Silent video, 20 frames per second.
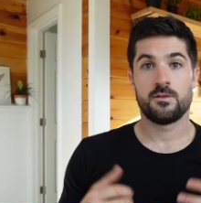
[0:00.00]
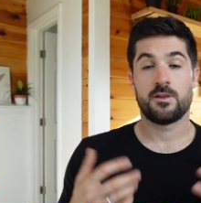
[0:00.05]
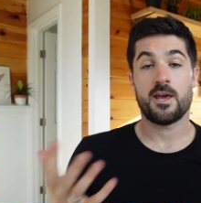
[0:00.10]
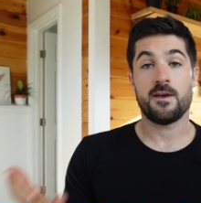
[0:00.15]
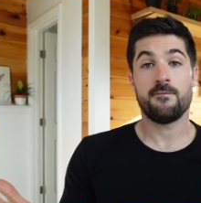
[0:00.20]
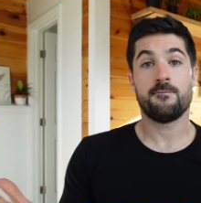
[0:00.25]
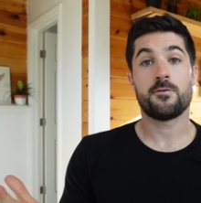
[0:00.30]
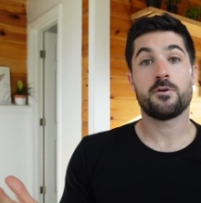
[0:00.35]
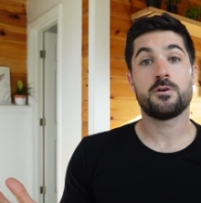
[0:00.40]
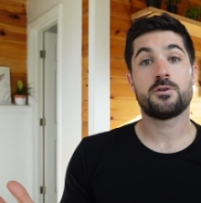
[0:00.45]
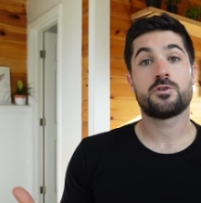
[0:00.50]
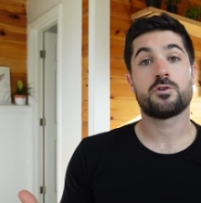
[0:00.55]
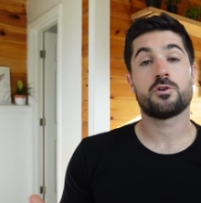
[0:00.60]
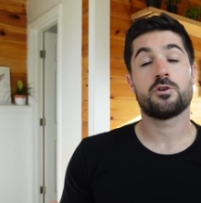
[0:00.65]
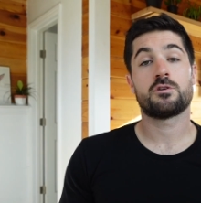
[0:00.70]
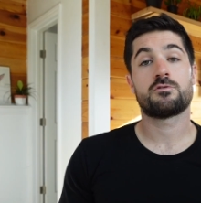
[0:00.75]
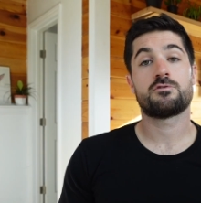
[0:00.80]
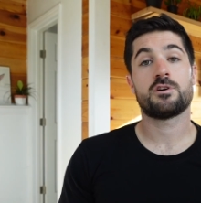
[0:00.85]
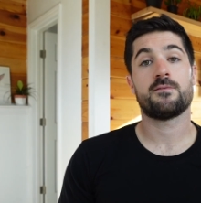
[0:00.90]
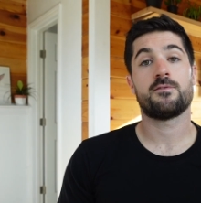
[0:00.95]
The
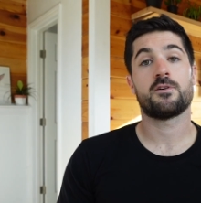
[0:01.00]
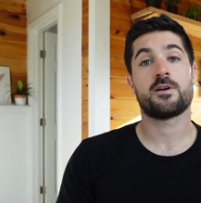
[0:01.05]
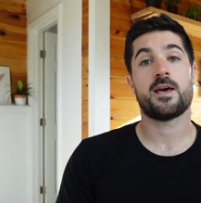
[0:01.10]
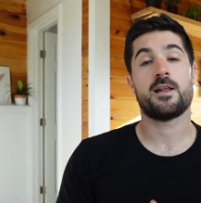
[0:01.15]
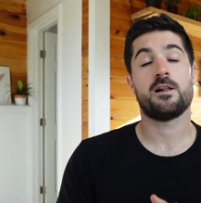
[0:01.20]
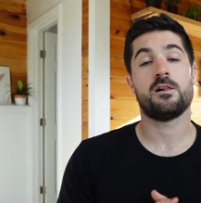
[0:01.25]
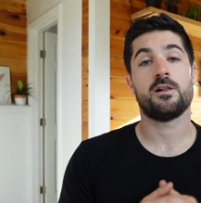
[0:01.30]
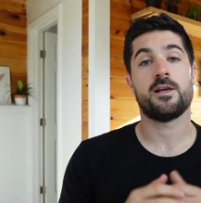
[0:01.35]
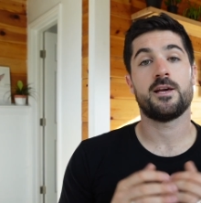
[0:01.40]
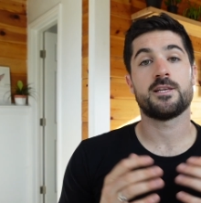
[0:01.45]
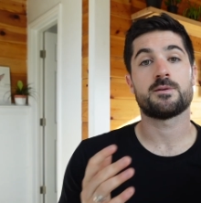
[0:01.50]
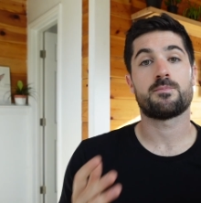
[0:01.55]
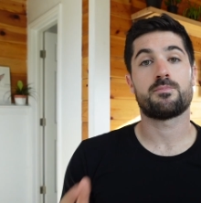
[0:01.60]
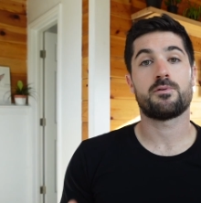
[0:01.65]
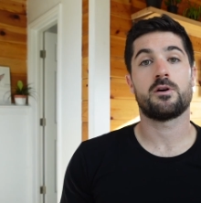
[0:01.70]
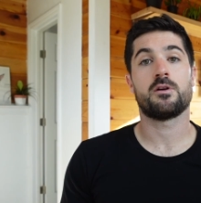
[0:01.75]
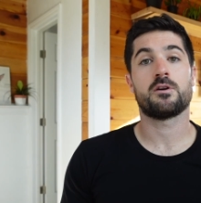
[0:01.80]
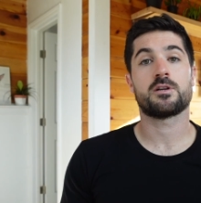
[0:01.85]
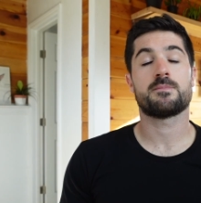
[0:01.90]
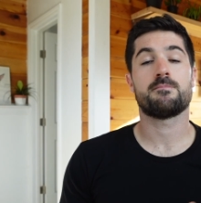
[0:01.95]
Enventure Travel Kennel is a
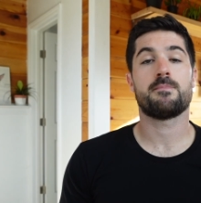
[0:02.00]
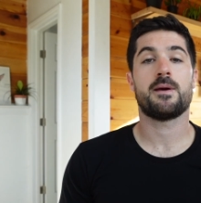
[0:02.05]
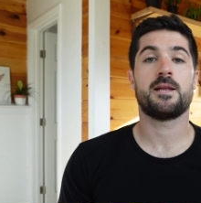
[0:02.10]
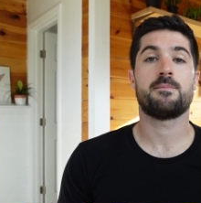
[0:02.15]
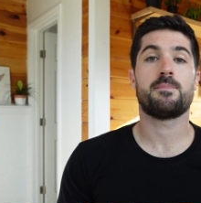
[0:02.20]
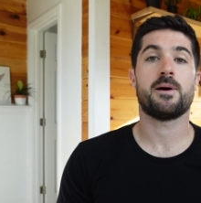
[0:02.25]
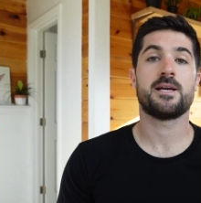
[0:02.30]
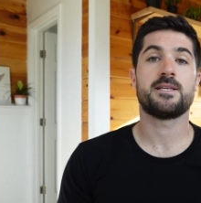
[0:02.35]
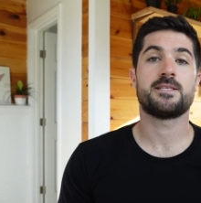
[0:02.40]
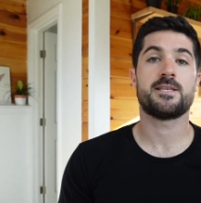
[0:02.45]
product made by